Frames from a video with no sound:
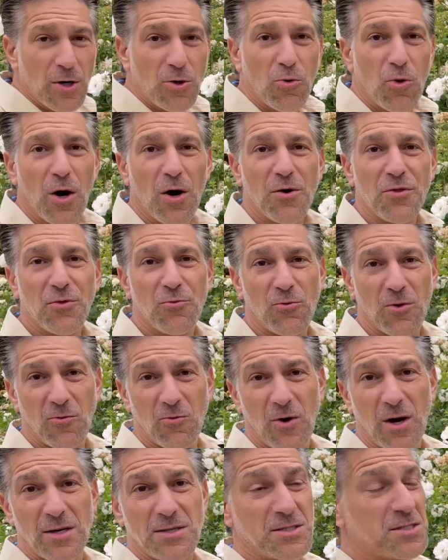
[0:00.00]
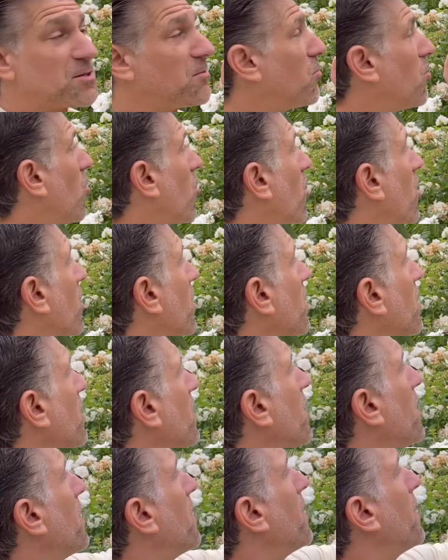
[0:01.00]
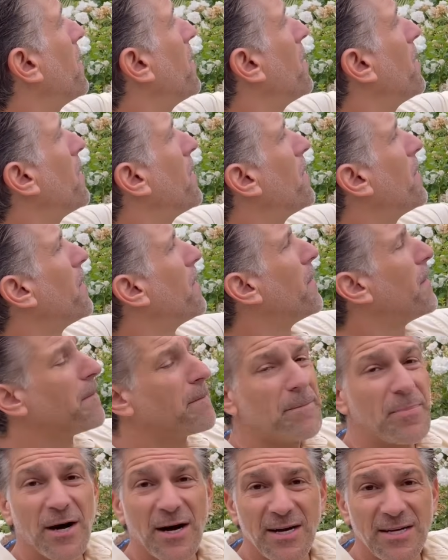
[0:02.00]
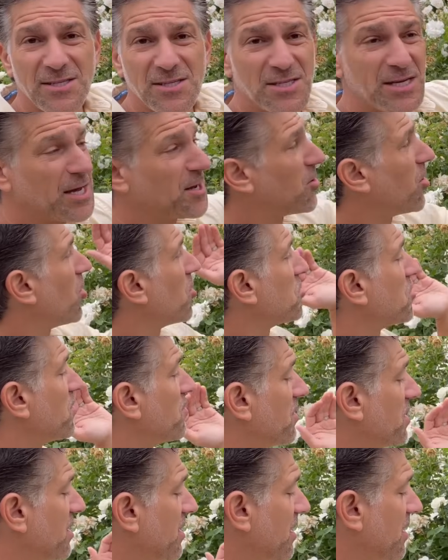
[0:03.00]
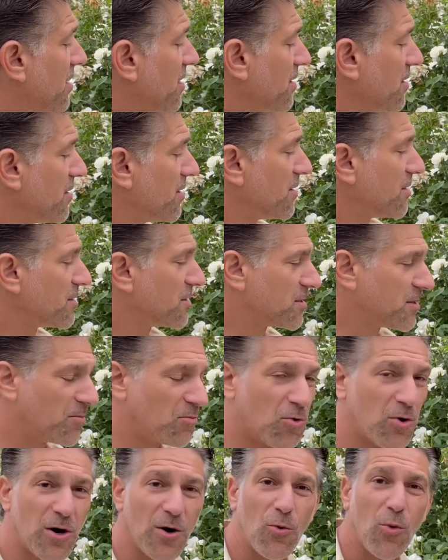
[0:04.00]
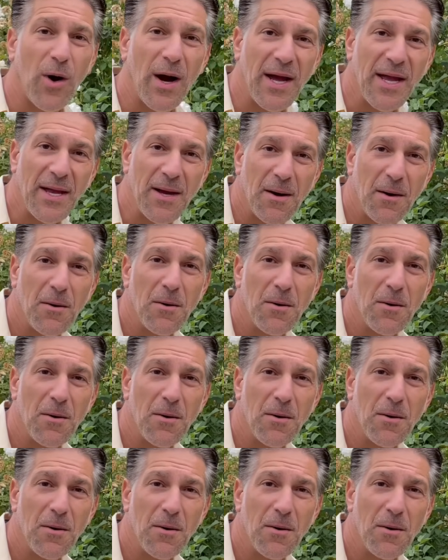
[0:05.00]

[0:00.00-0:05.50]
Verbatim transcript: growth. We want some more buds and ultimately some more white